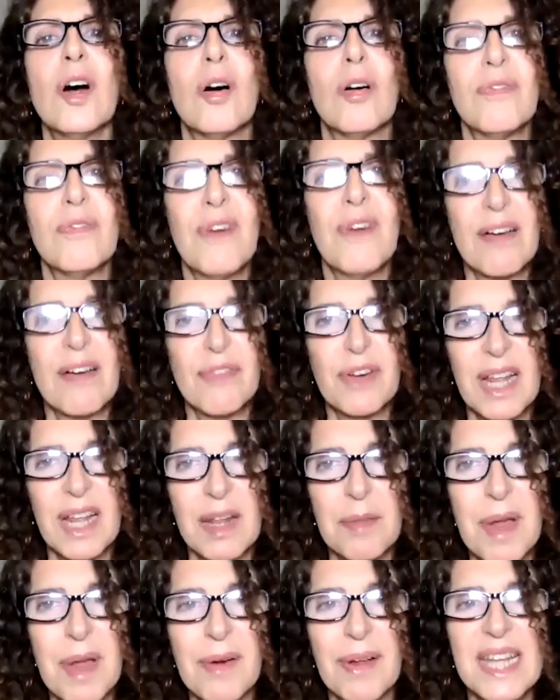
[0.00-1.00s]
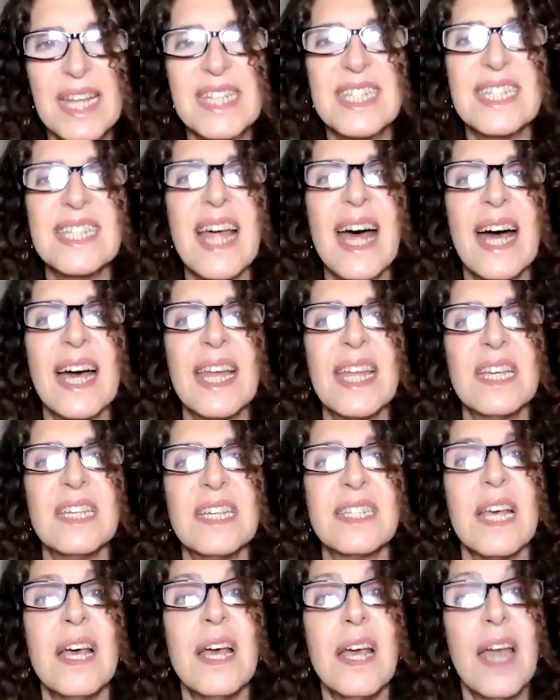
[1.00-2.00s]
of African American
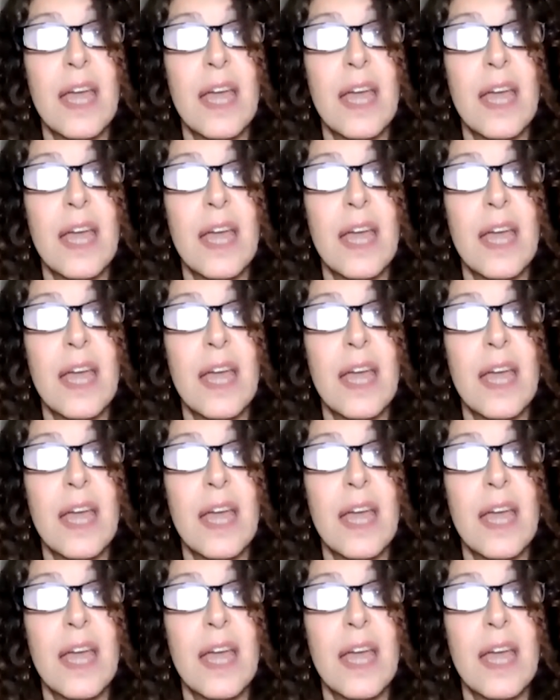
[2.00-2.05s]
Studies,